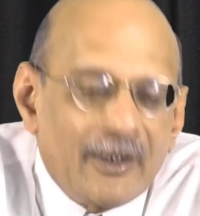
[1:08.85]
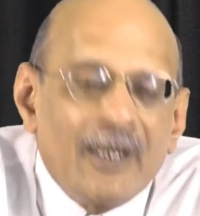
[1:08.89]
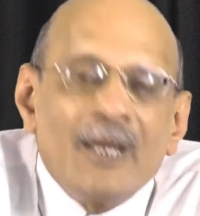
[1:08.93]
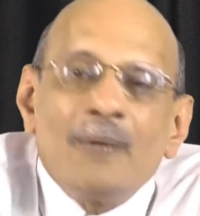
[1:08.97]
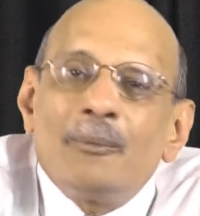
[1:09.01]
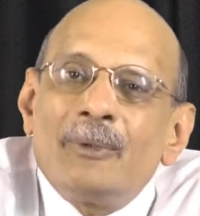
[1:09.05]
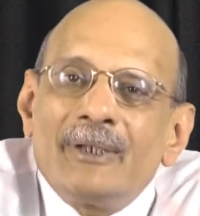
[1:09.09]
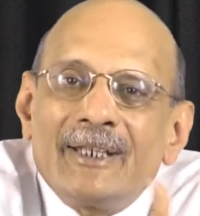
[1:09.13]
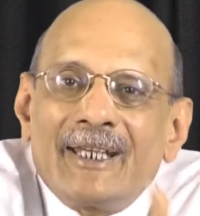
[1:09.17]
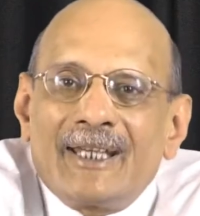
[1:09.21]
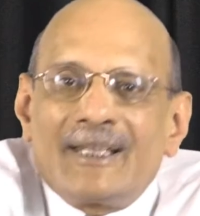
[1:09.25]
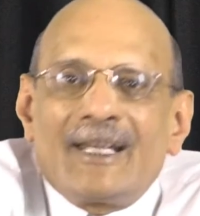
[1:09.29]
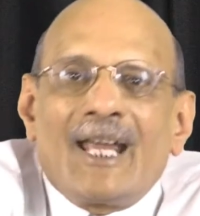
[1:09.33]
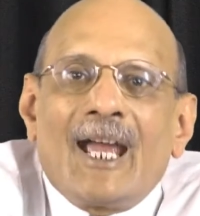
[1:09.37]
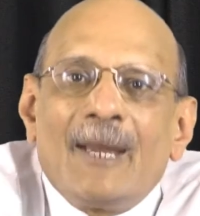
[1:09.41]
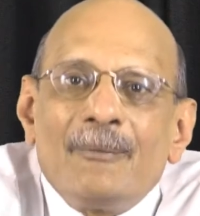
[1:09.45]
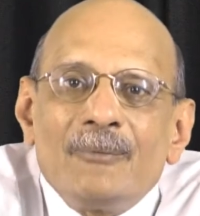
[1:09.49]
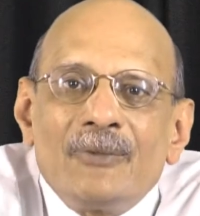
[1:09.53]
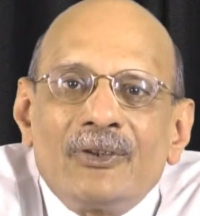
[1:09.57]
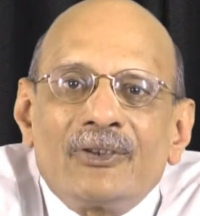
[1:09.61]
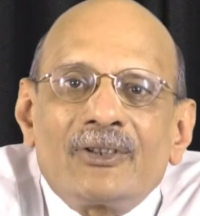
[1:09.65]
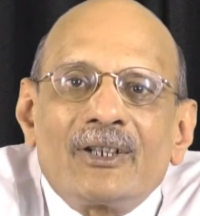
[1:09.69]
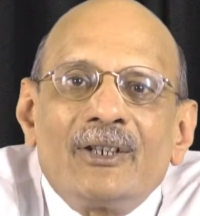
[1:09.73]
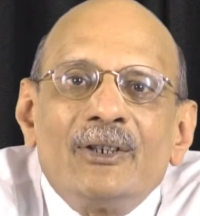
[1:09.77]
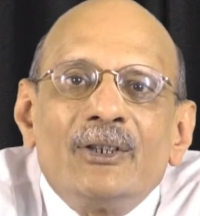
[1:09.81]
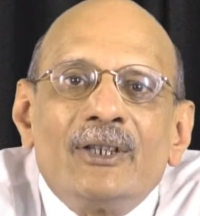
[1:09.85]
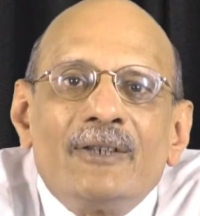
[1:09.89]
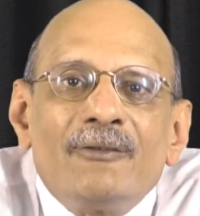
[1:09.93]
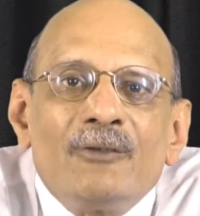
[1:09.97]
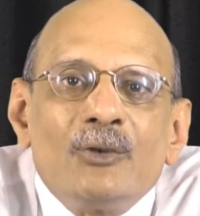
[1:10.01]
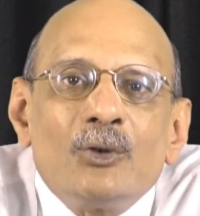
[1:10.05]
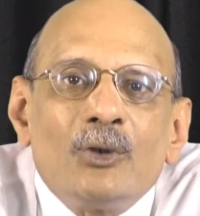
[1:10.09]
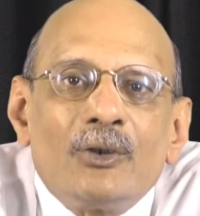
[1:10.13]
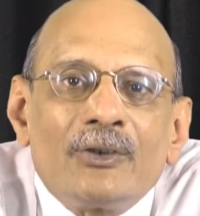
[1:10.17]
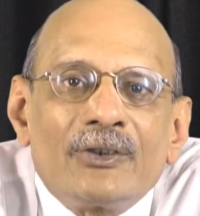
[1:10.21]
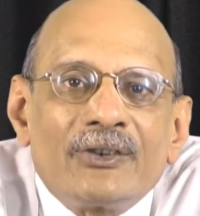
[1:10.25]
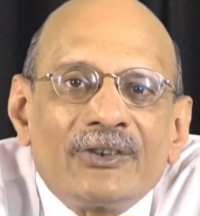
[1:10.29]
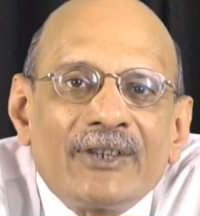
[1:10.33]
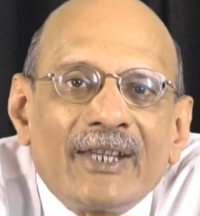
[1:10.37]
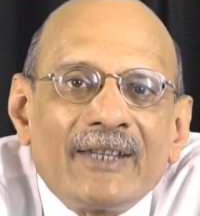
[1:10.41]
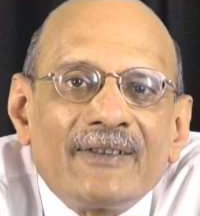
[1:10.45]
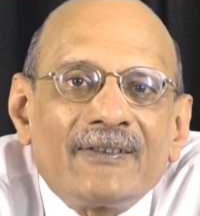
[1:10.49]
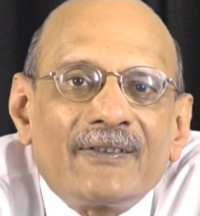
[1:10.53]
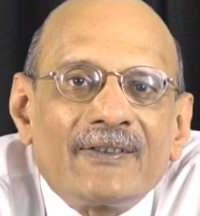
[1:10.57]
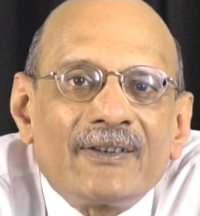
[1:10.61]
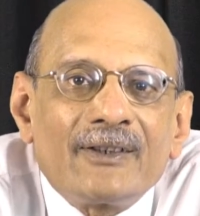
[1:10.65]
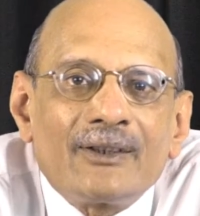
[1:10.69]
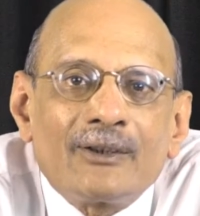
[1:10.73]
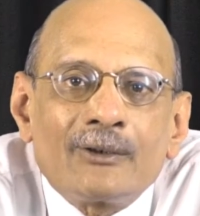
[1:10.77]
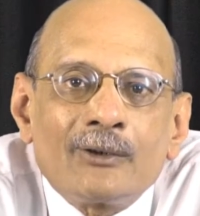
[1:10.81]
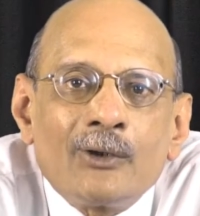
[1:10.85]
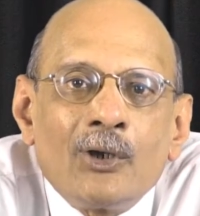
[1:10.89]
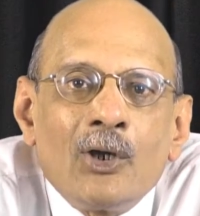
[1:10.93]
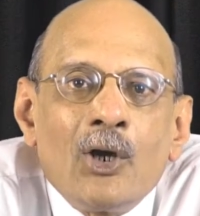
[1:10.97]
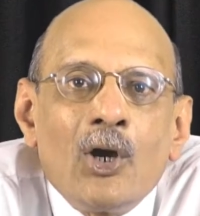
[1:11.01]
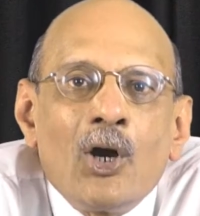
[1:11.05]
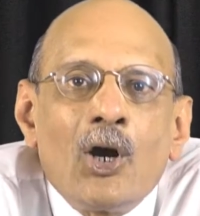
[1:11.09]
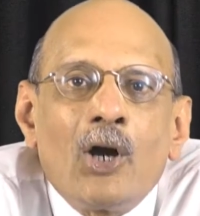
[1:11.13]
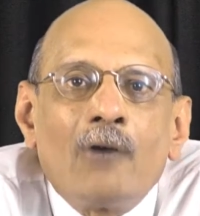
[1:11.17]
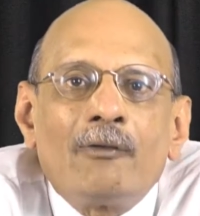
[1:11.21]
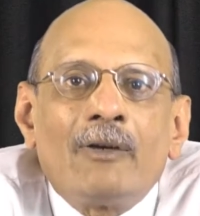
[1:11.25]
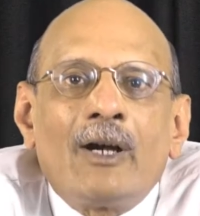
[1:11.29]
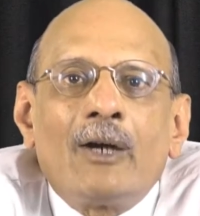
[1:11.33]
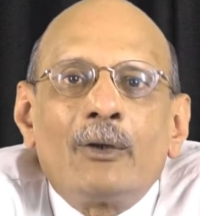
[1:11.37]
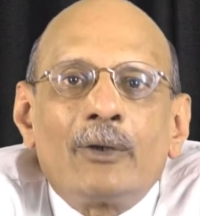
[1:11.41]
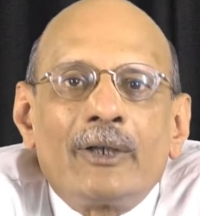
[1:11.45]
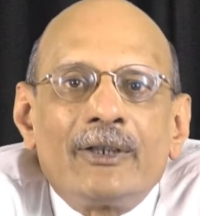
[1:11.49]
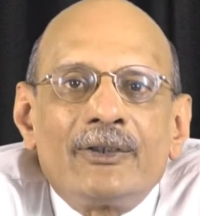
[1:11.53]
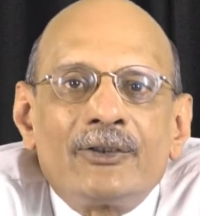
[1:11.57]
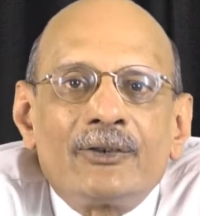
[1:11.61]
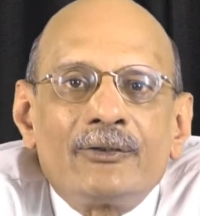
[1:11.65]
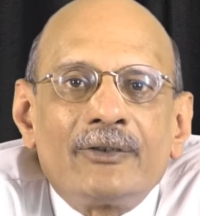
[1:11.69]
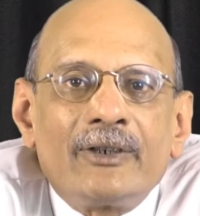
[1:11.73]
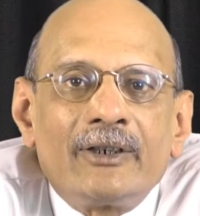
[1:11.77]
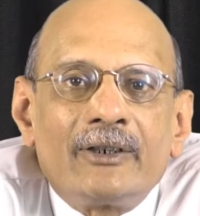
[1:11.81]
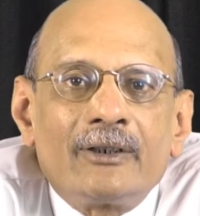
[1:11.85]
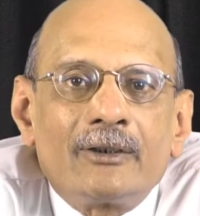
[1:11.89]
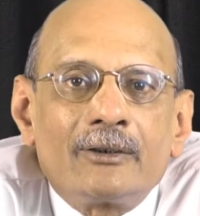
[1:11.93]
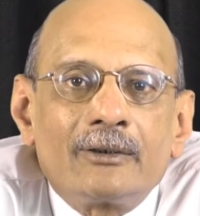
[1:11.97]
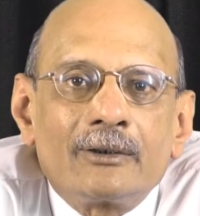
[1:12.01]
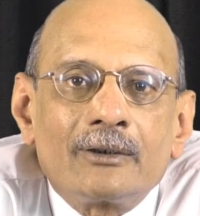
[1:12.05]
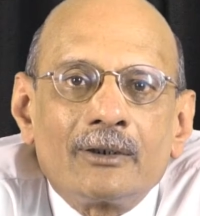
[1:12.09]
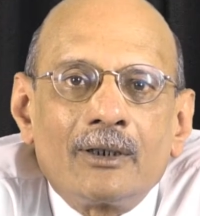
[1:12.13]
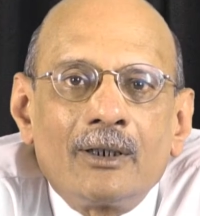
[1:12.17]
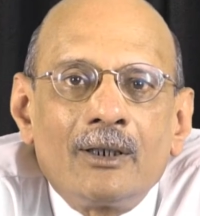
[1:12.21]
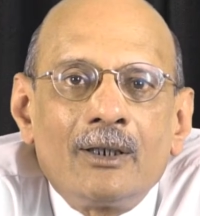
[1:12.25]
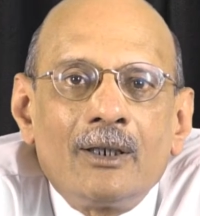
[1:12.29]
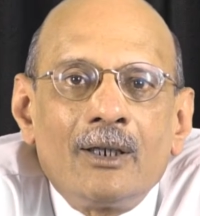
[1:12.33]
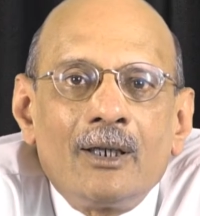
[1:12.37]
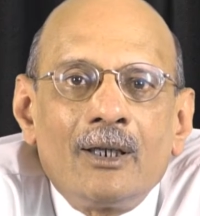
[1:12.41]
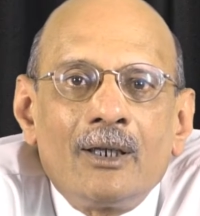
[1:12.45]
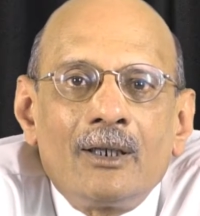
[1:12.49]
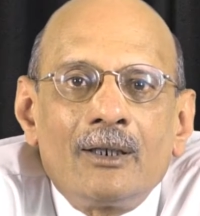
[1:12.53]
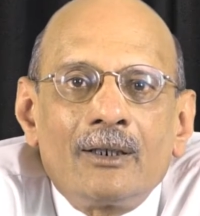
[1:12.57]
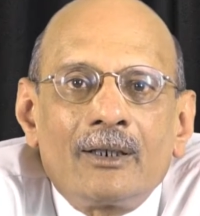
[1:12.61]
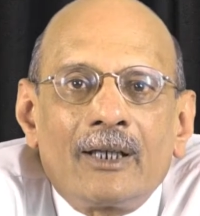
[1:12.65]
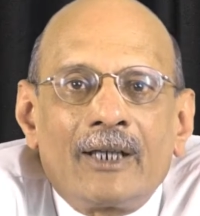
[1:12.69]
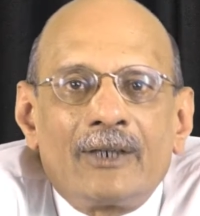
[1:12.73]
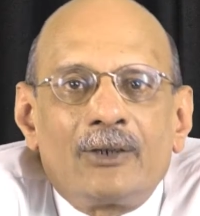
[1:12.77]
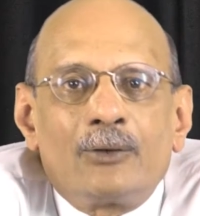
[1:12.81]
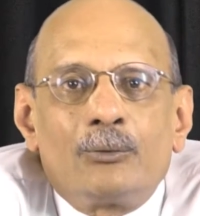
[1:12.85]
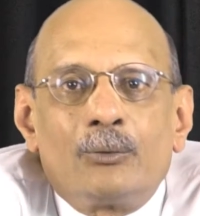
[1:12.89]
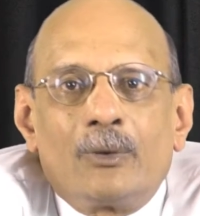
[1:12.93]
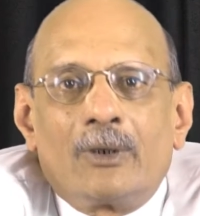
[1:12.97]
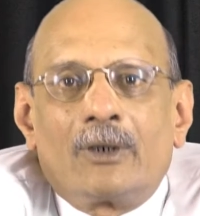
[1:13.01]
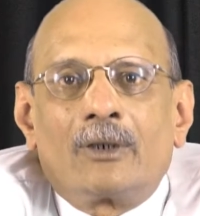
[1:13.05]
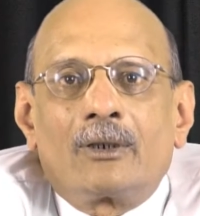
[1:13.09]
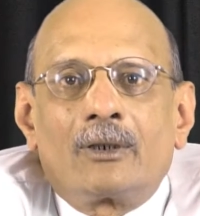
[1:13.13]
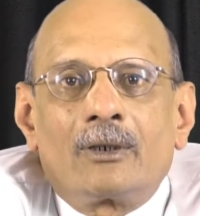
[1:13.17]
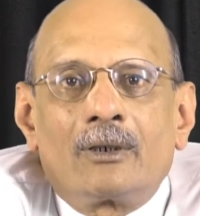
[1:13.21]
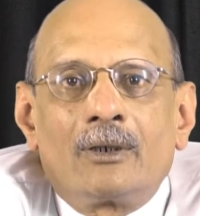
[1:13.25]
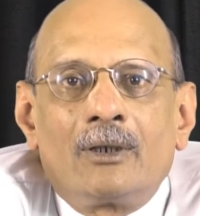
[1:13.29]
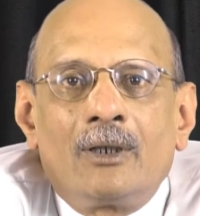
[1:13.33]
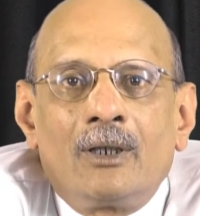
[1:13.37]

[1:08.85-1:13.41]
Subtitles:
But again, I'm just trying to give you a sense here of how rates of return kind of work.